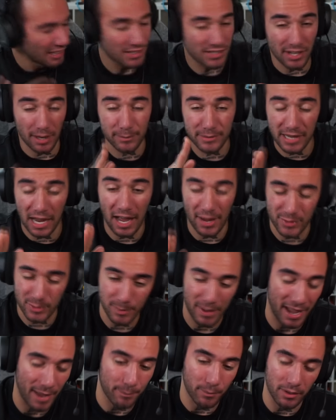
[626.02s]
Sometimes,
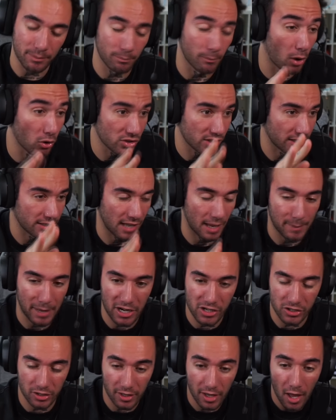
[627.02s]
man, but most of the time
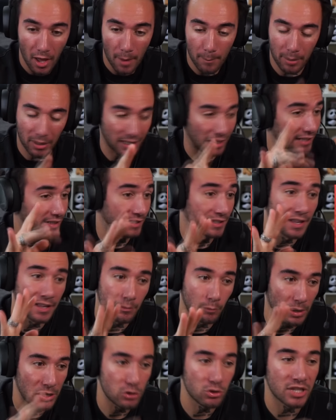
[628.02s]
actually. But like
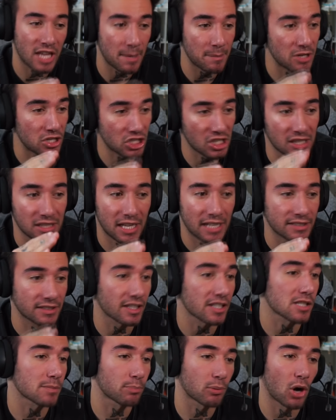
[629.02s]
when you send me shit like
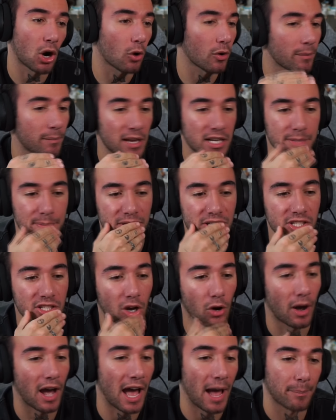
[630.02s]
this, bro, it makes me so
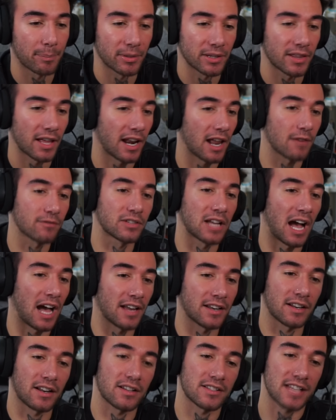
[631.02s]
happy that I've
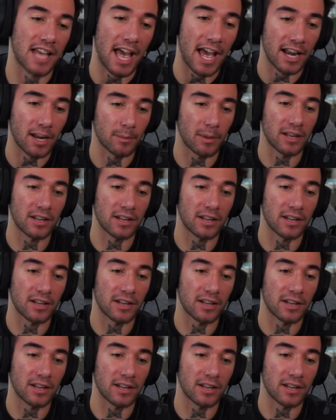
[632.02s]
gotten into anime.